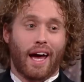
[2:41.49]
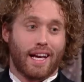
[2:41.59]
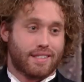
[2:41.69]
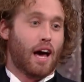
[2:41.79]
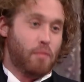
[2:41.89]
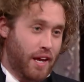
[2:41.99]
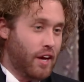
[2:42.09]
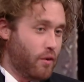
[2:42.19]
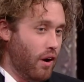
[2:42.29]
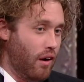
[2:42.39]
I guess I'm eating
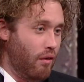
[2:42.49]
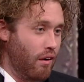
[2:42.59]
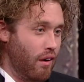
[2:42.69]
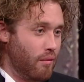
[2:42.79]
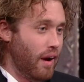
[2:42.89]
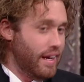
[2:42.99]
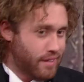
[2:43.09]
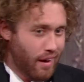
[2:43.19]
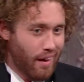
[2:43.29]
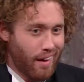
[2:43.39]
crow right?
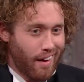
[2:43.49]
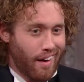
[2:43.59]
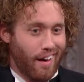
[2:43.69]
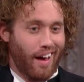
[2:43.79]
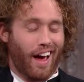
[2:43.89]
Right?